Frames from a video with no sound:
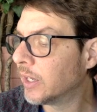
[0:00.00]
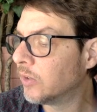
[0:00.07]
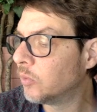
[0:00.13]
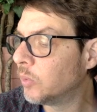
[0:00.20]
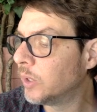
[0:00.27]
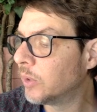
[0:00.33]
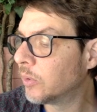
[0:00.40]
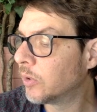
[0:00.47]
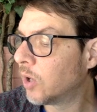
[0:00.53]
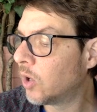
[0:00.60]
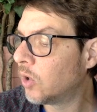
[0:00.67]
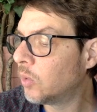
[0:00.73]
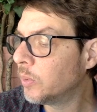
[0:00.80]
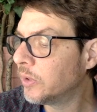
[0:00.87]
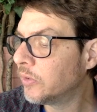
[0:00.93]
and we are
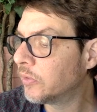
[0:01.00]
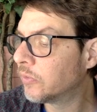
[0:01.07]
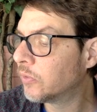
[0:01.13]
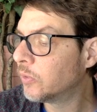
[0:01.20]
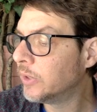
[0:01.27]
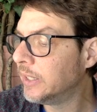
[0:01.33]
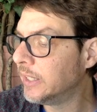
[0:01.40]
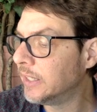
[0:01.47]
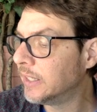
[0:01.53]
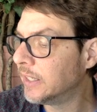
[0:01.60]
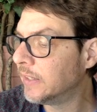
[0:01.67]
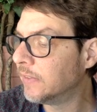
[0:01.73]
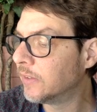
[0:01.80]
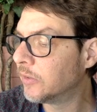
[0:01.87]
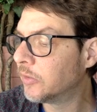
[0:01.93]
always free
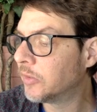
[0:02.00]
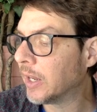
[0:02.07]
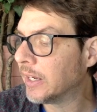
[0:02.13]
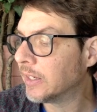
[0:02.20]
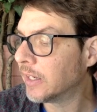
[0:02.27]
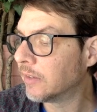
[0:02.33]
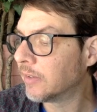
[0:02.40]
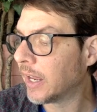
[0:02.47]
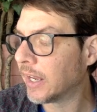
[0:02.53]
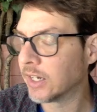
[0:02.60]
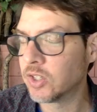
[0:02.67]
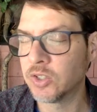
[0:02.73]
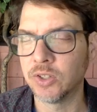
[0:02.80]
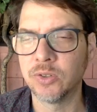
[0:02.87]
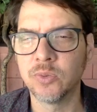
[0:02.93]
in the state of
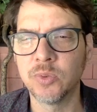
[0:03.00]
action,